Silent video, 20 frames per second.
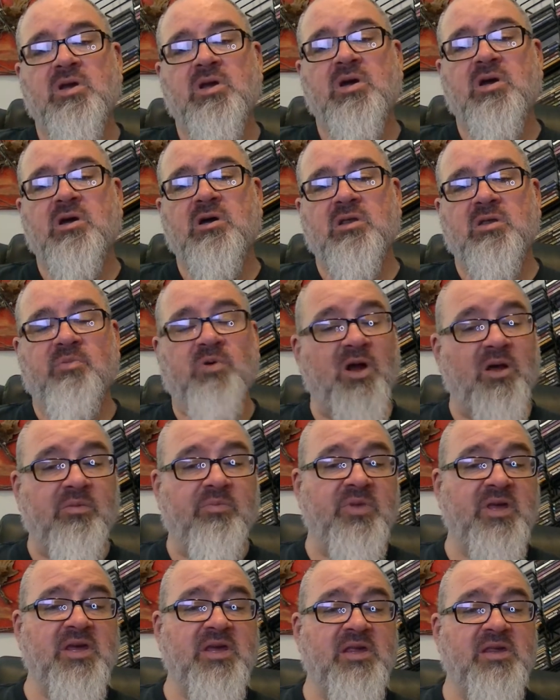The
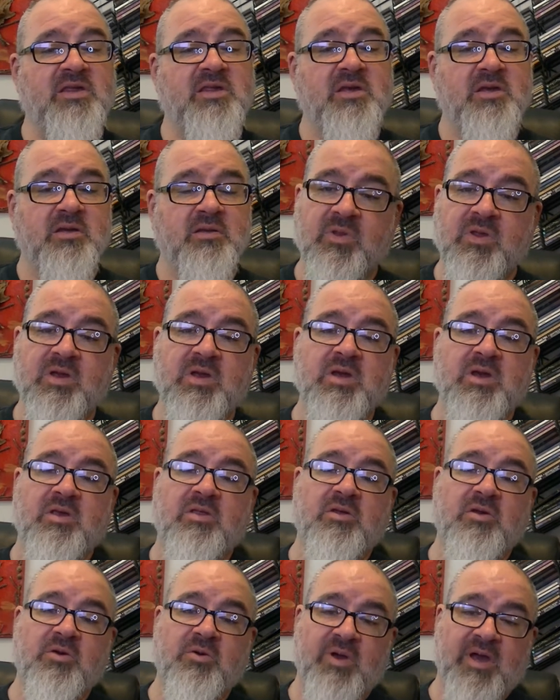problem is,
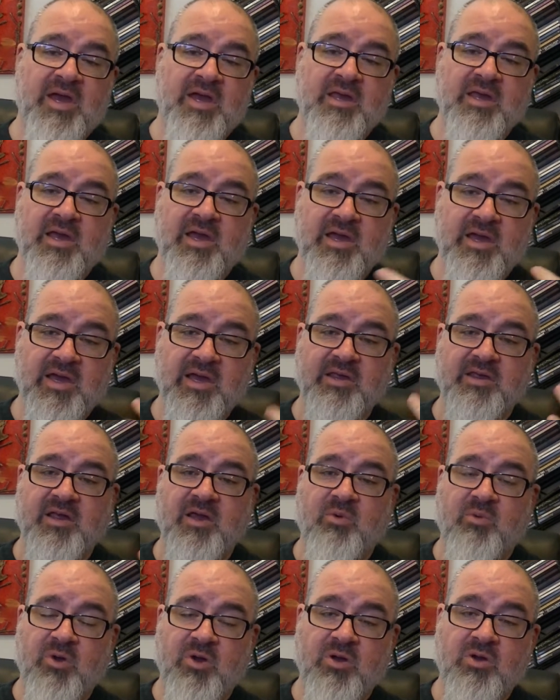though, as
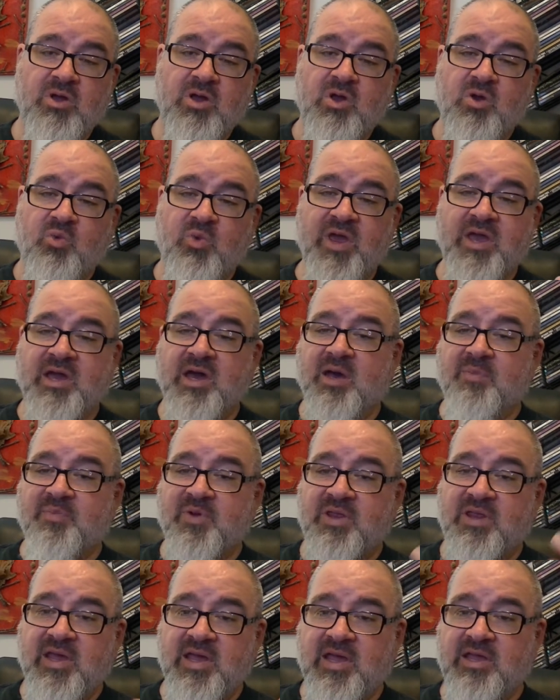they wake up
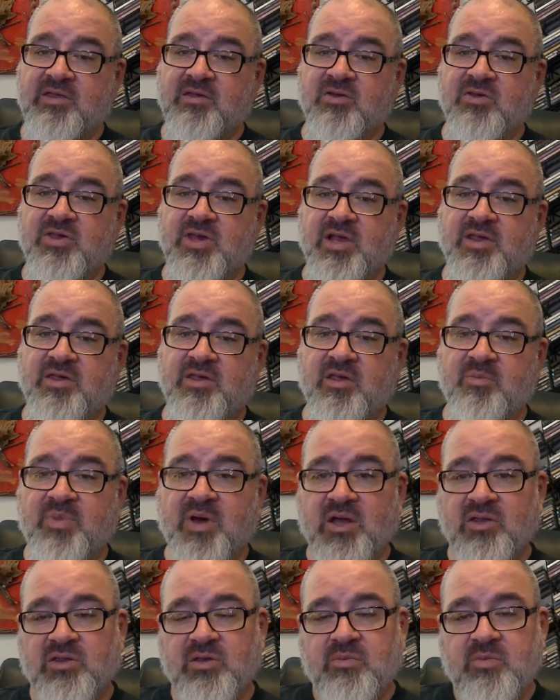and they get their senses
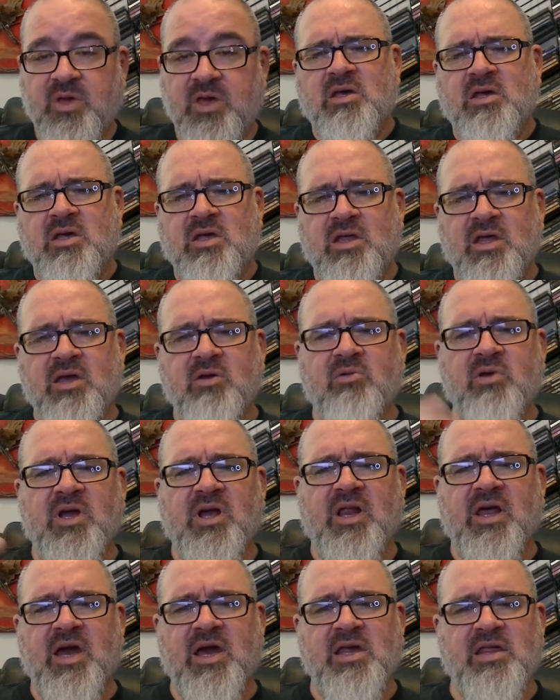about them, they
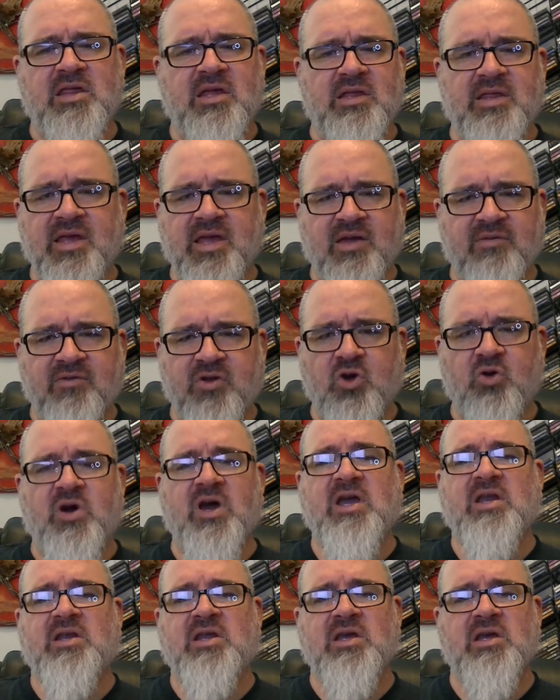realize that they have no
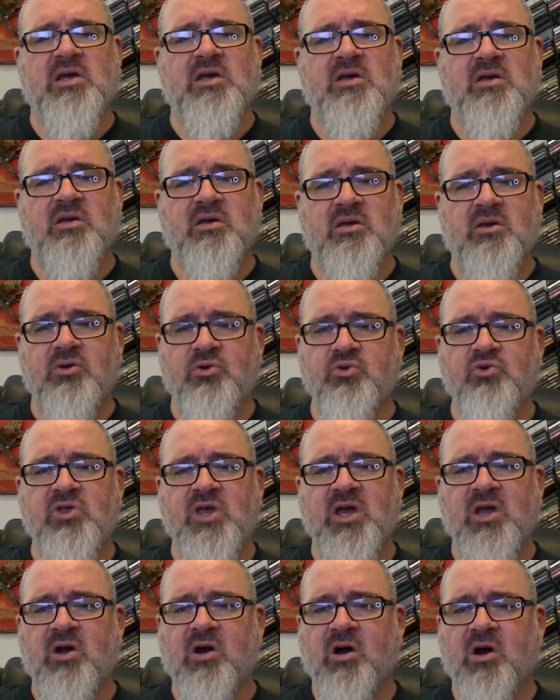idea who
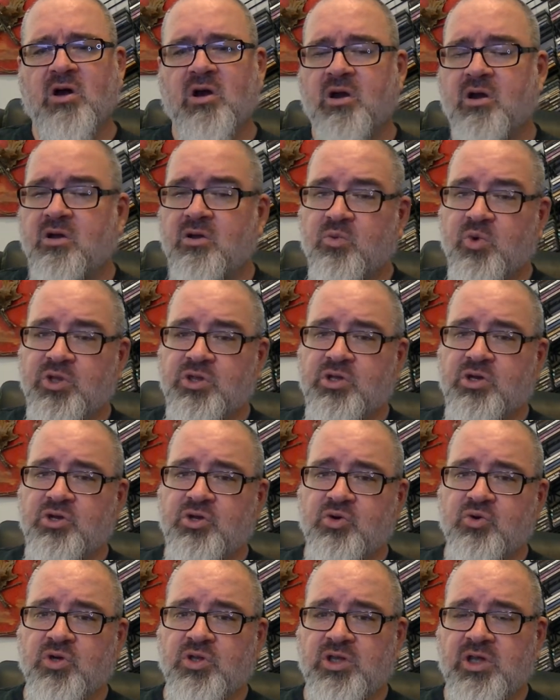they are, what they're
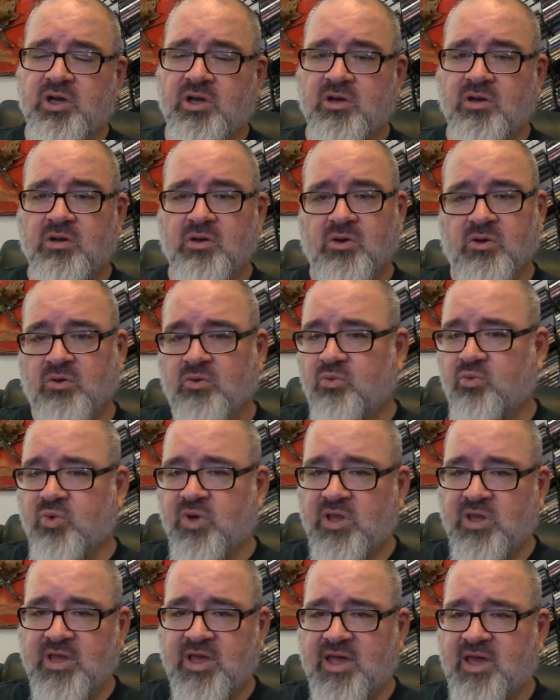doing there,
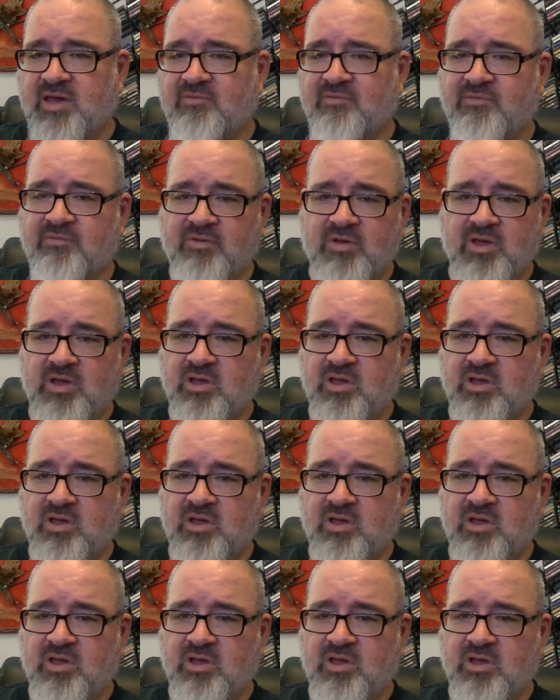what they have